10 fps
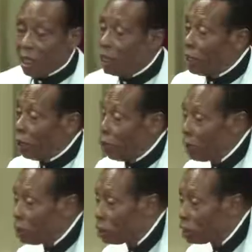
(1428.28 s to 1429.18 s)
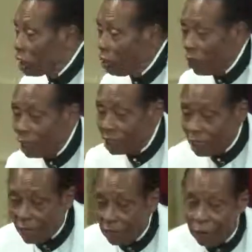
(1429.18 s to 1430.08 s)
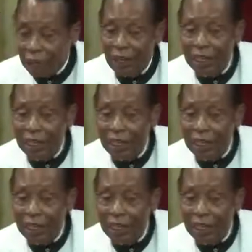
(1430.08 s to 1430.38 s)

then I went to save myself. Oh,